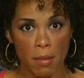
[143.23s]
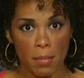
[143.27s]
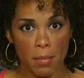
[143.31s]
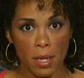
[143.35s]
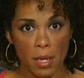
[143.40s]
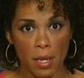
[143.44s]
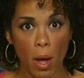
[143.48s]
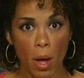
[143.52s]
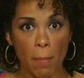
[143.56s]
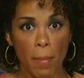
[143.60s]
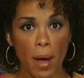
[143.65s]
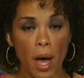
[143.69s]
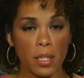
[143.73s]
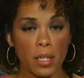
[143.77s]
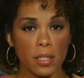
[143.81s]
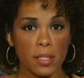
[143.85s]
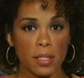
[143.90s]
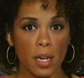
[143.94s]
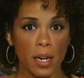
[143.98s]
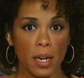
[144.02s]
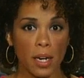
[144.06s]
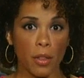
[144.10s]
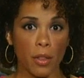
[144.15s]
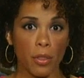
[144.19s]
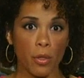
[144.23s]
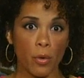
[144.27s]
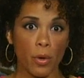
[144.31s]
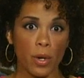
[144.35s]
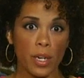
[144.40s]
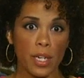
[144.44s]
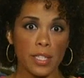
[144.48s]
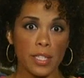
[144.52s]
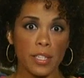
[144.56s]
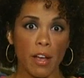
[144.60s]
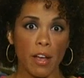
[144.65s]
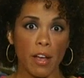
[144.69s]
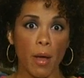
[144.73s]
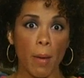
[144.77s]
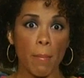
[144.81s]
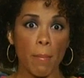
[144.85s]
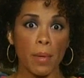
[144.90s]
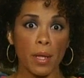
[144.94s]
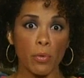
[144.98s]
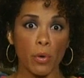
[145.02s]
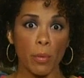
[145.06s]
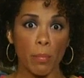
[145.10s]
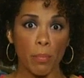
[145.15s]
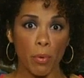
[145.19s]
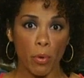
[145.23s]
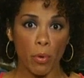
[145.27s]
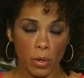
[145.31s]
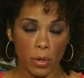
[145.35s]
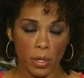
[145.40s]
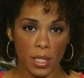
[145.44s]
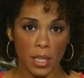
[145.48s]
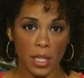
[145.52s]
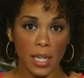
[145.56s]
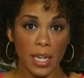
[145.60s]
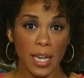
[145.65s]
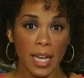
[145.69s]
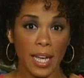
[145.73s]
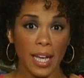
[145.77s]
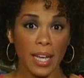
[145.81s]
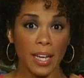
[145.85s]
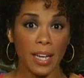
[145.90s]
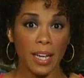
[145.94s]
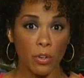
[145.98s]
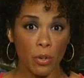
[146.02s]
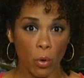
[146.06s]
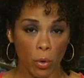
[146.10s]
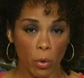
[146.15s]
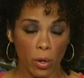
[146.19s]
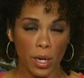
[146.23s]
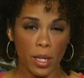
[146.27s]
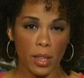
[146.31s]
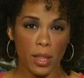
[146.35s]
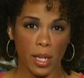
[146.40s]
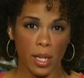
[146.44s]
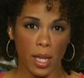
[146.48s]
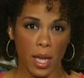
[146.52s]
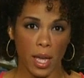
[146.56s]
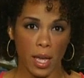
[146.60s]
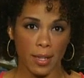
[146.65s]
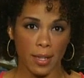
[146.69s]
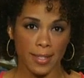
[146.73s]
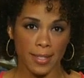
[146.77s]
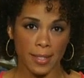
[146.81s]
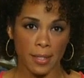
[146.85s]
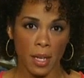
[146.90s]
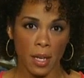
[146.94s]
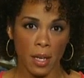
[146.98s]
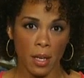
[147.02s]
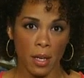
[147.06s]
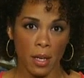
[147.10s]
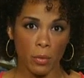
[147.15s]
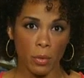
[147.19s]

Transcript: Meanwhile, Pakistani authorities have been reportedly ignoring the case.